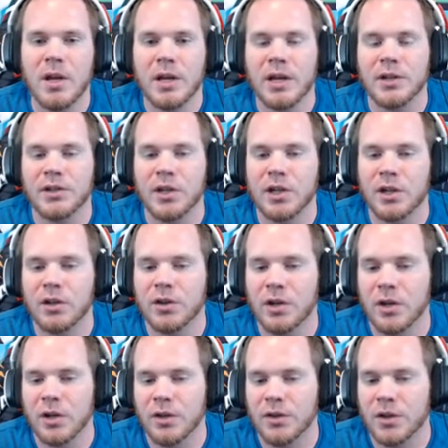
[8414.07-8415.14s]
Because
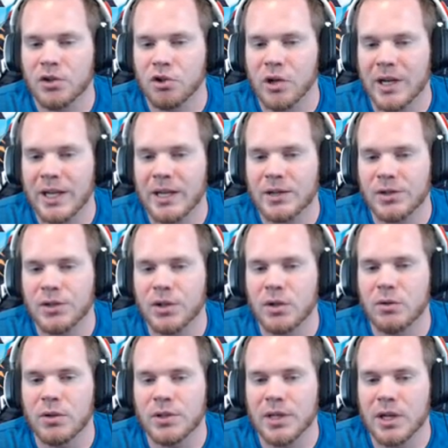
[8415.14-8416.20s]
the trick is too
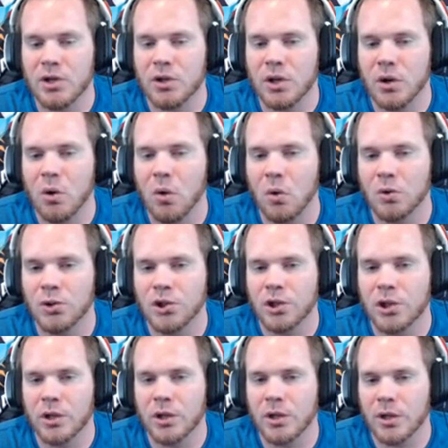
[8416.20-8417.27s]
is that you can hold
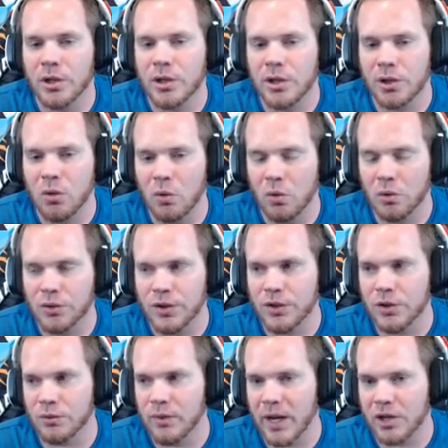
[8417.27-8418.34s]
the
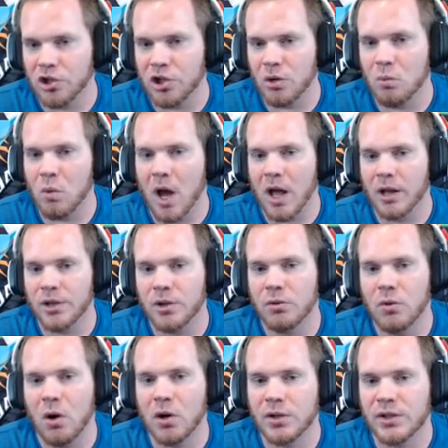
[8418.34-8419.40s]
direction while you
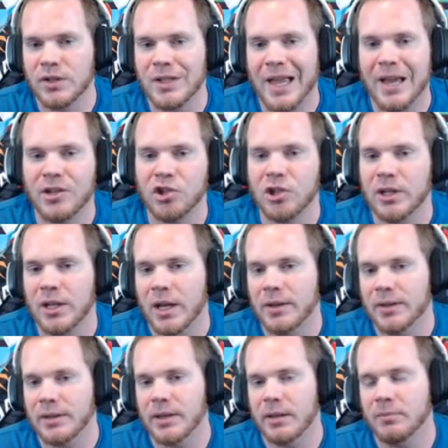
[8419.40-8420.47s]
are slashing at the
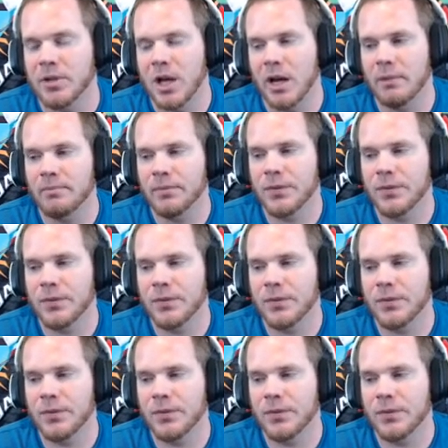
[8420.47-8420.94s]
same time.